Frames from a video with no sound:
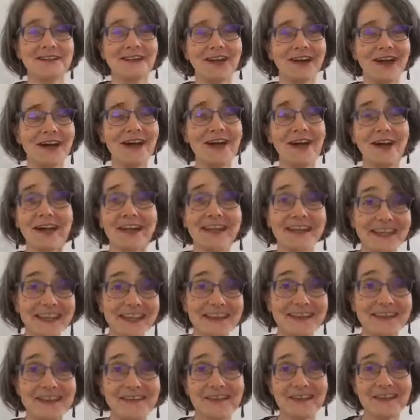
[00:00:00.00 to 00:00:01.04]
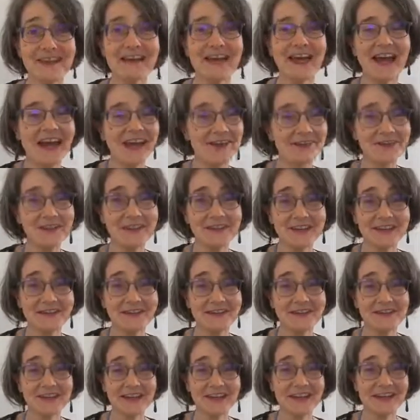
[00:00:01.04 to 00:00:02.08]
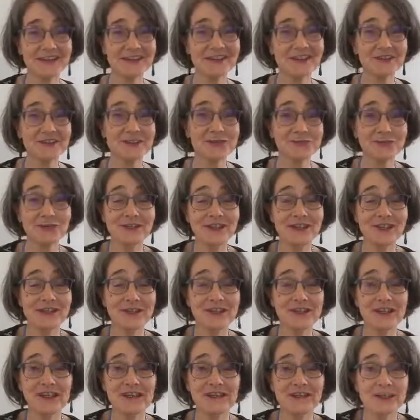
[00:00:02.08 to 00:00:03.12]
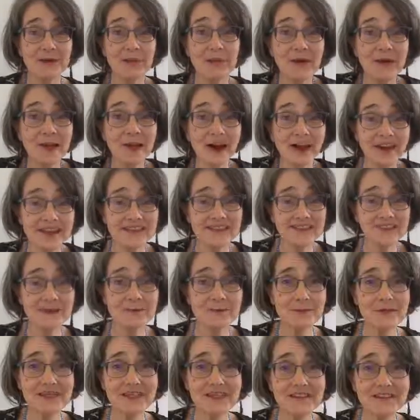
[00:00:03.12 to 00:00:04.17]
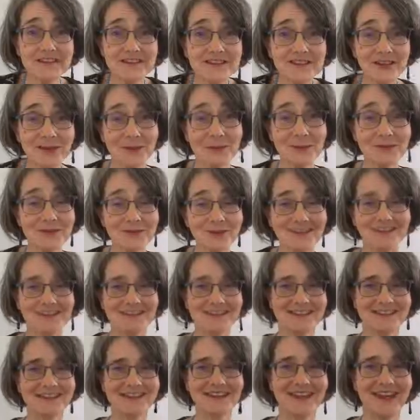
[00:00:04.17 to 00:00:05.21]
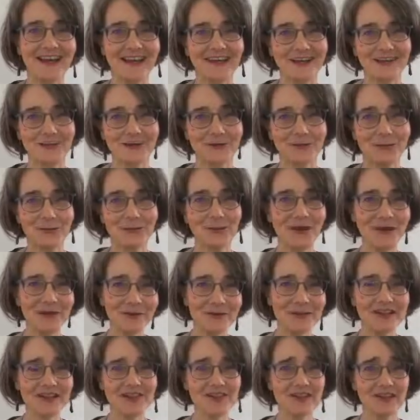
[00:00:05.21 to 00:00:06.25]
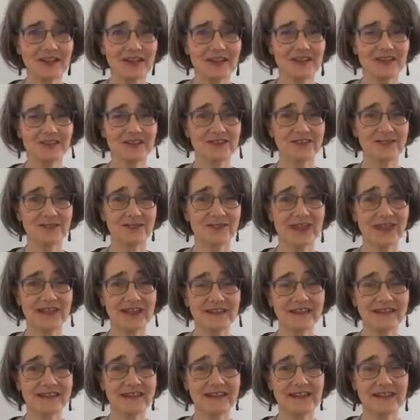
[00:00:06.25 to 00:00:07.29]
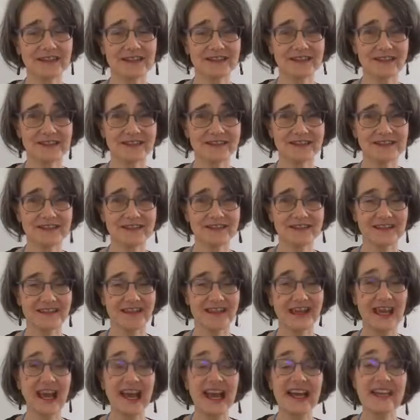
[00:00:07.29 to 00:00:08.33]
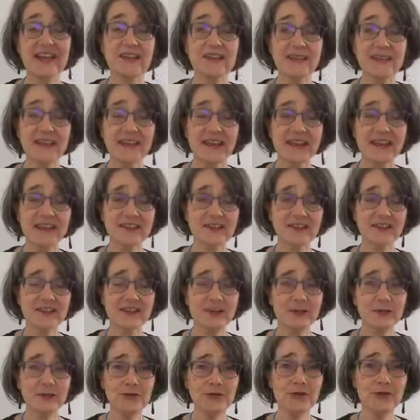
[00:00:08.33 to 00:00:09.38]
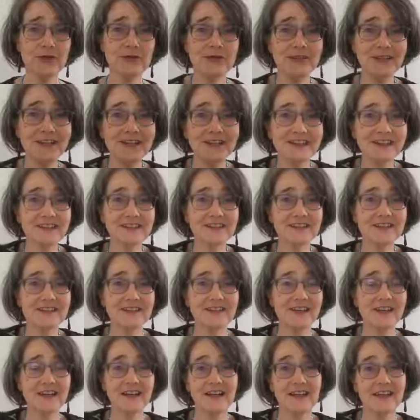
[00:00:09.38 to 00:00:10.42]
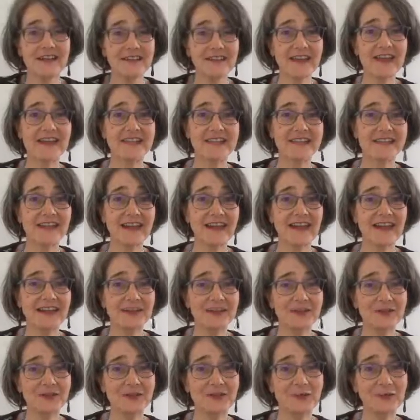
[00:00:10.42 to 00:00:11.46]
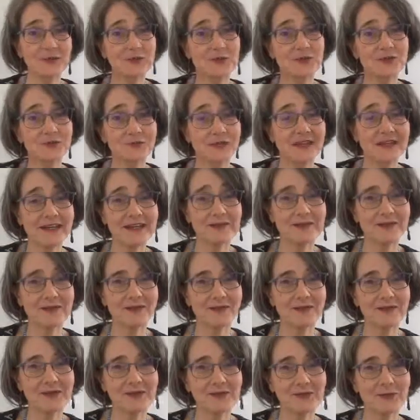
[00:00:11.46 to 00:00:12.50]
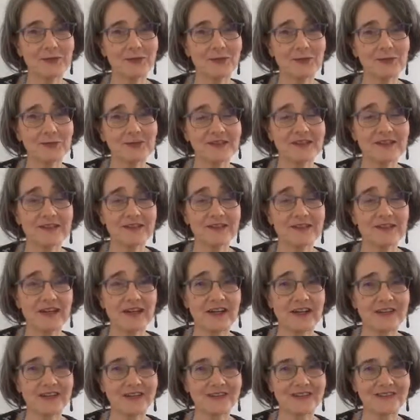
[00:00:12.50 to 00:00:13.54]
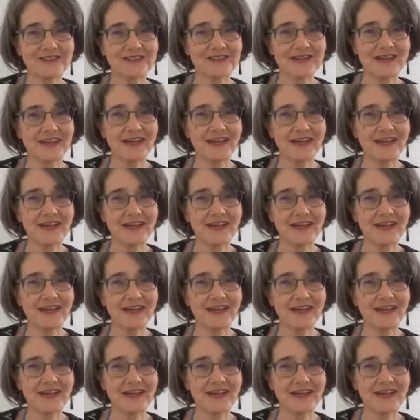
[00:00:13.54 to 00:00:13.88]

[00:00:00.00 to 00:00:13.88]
I get it that having understanding is a really good idea, but I simply don't understand why my child is reacting like this. And if that's you, you're feeling just like that dad, who was playing on the floor with his child.